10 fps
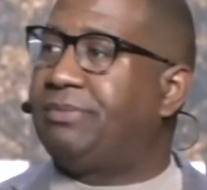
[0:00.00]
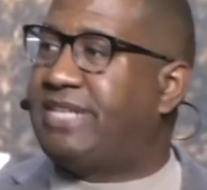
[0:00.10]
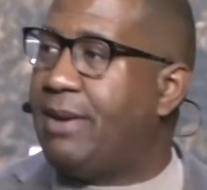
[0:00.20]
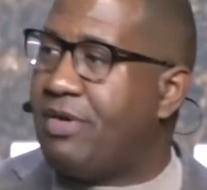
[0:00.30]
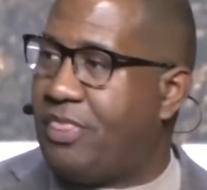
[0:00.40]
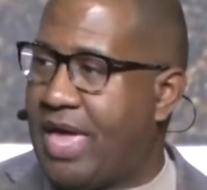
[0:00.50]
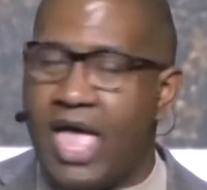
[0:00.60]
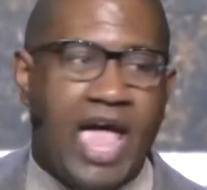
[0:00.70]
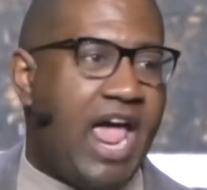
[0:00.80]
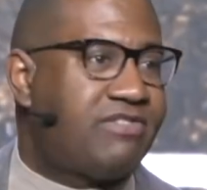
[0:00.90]
up. Timothy
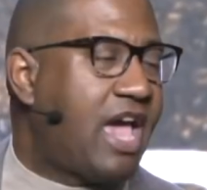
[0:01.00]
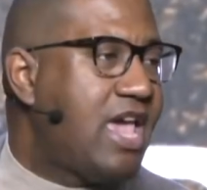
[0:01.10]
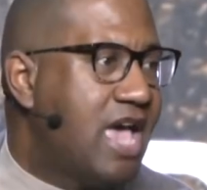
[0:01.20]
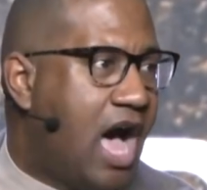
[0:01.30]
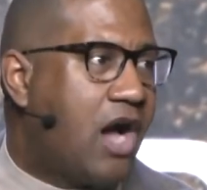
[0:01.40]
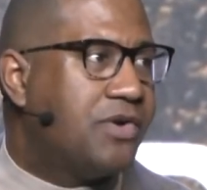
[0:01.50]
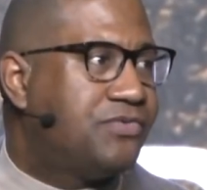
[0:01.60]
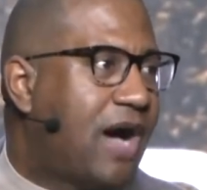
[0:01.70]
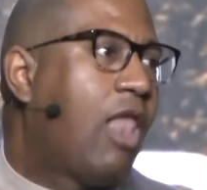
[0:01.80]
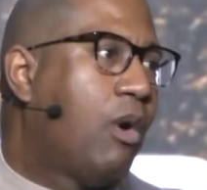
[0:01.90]
is a young
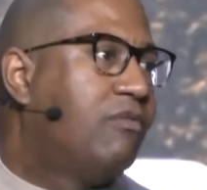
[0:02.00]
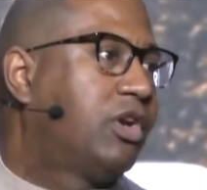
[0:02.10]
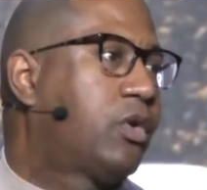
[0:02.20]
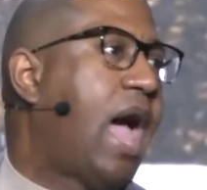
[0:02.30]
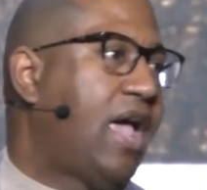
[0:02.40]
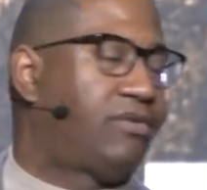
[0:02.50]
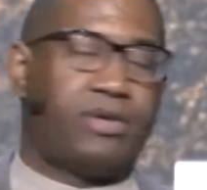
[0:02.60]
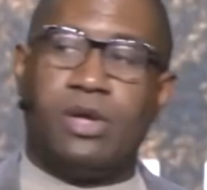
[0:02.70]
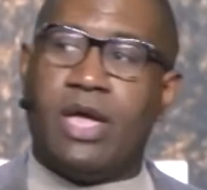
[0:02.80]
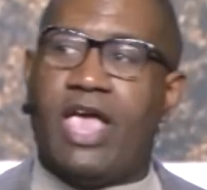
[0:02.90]
follower of the
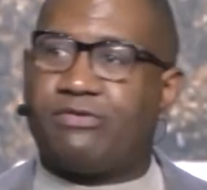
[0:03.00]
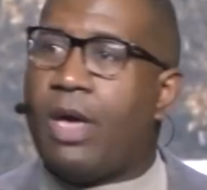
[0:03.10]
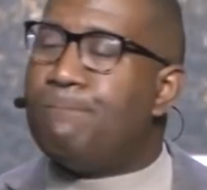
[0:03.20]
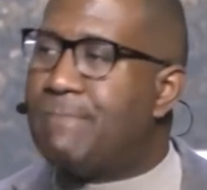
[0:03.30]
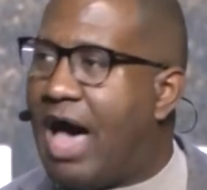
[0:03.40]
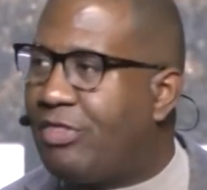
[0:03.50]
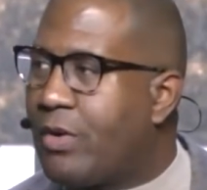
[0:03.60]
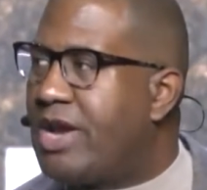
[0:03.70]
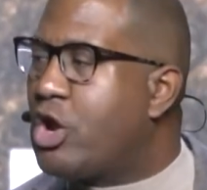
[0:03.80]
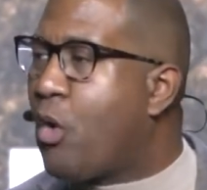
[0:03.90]
Christ. His
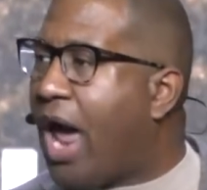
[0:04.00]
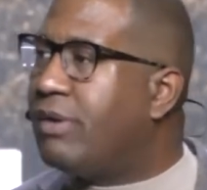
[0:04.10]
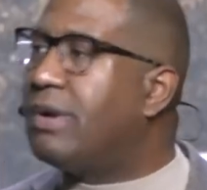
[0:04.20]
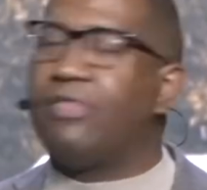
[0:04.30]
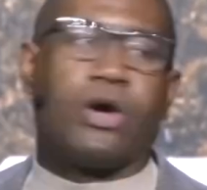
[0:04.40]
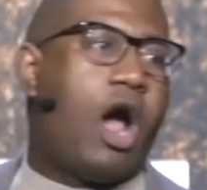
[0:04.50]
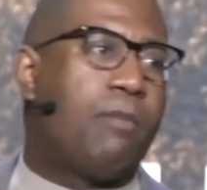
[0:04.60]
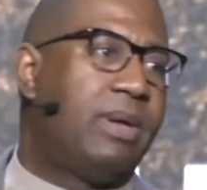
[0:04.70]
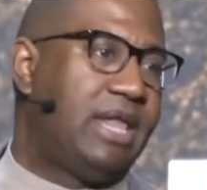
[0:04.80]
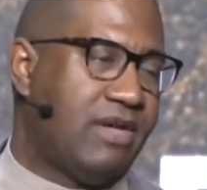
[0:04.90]
mother and grandmother
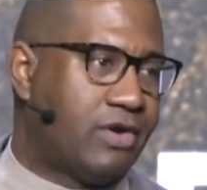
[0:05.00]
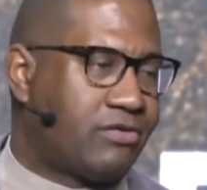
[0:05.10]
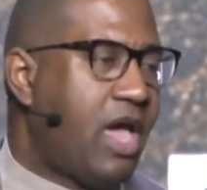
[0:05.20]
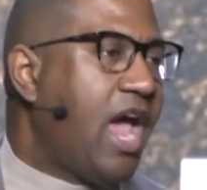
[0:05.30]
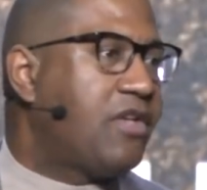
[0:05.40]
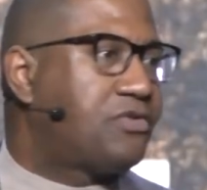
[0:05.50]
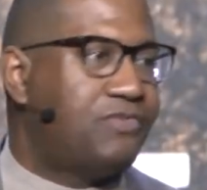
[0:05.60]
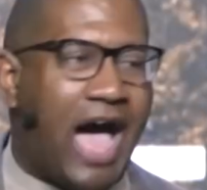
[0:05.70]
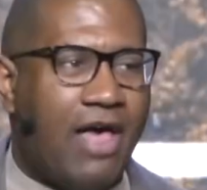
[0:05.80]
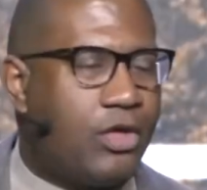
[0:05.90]
are believers. His
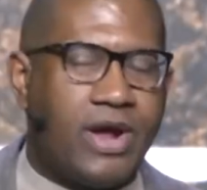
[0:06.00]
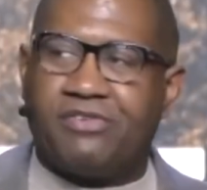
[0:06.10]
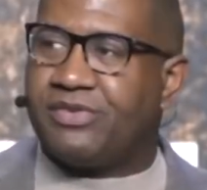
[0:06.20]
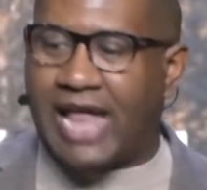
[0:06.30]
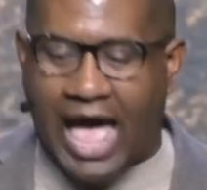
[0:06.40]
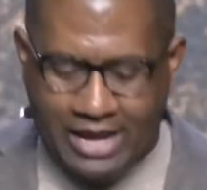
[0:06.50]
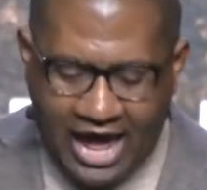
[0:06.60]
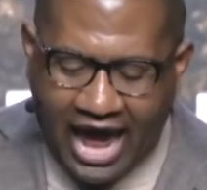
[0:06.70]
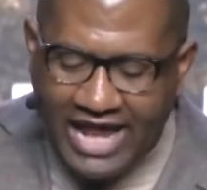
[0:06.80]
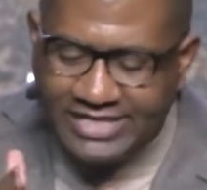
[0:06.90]
father is not.
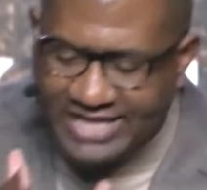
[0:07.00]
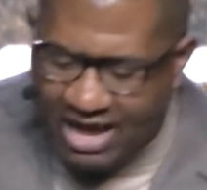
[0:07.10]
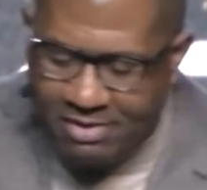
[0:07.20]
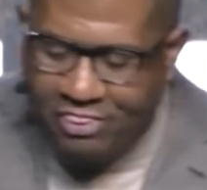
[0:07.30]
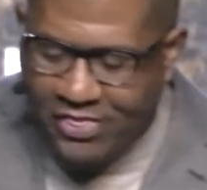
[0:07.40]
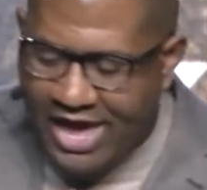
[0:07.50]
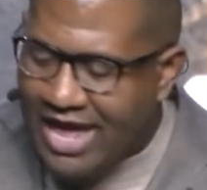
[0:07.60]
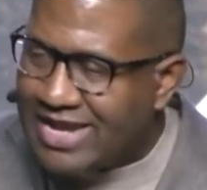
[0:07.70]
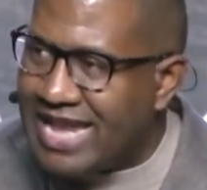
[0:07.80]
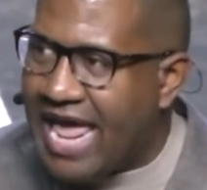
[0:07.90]
And Timothy
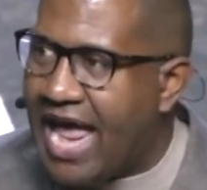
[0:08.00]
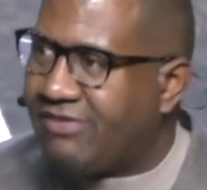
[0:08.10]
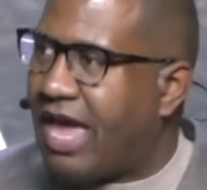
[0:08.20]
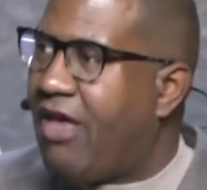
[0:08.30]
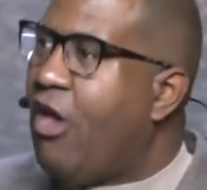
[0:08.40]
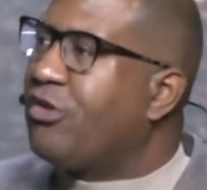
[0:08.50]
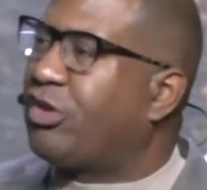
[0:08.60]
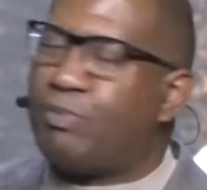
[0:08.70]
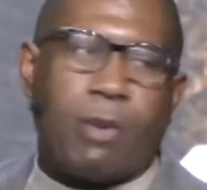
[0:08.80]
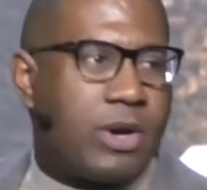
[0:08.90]
needs a
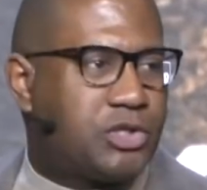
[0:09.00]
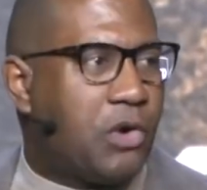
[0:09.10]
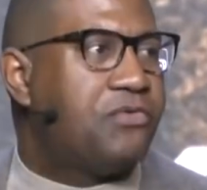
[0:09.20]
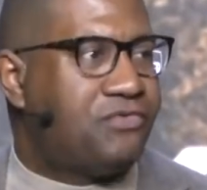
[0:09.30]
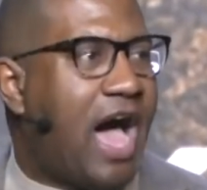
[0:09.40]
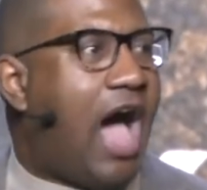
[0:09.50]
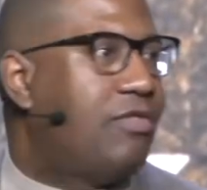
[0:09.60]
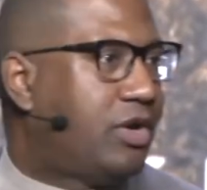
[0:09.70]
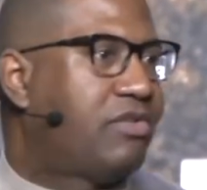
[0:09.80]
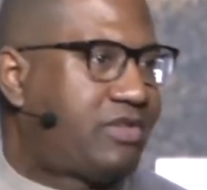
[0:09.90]
spiritual
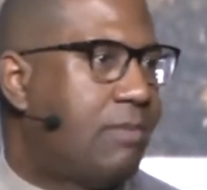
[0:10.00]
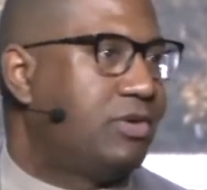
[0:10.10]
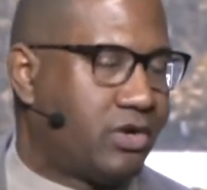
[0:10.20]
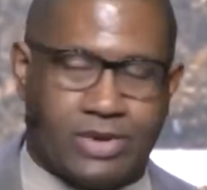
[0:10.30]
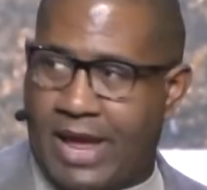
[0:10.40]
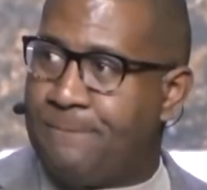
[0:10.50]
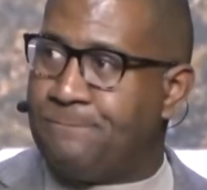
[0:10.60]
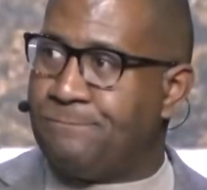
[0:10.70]
father to some degree.